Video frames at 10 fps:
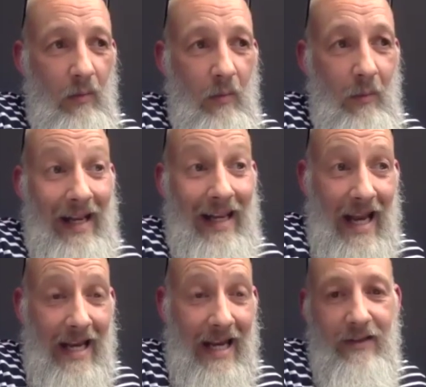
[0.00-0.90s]

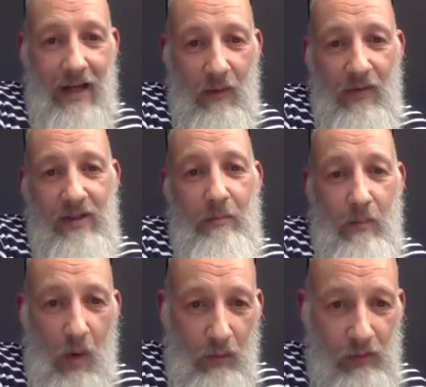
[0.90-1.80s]
play itself is a
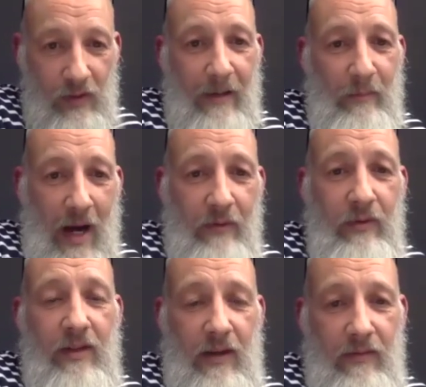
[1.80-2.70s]
moral
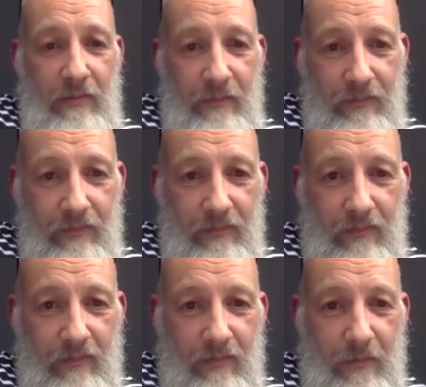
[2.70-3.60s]
imperative.
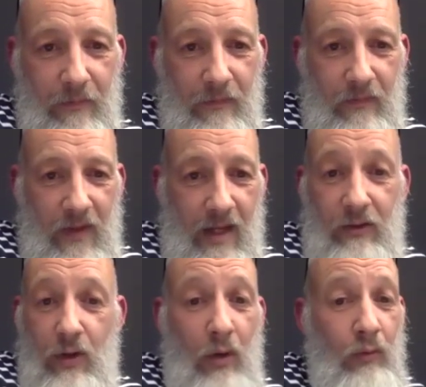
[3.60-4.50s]
There's
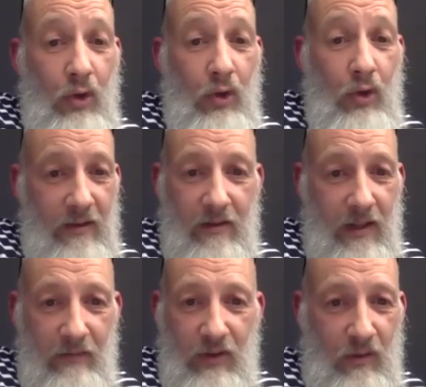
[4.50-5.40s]
no choice to
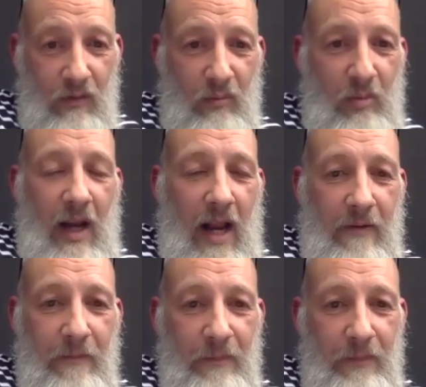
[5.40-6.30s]
give children play
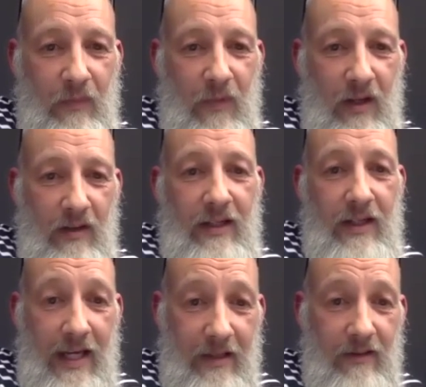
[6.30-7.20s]
because mm-hmm. it's
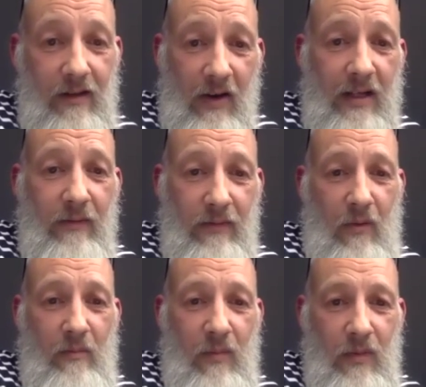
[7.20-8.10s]
inside of
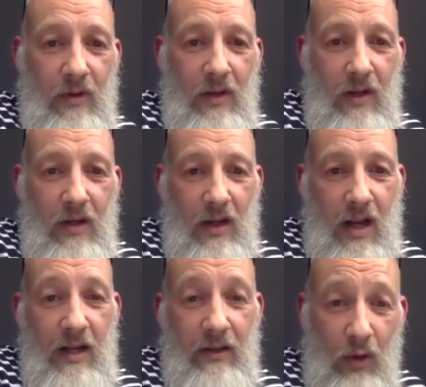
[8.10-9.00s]
them
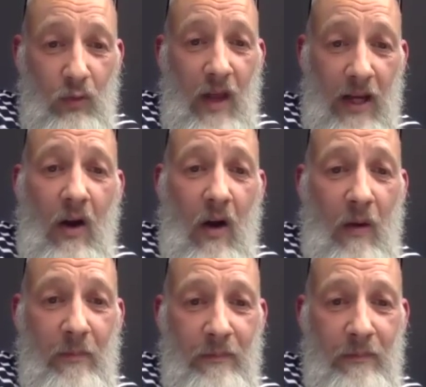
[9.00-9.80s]
and it's who they are.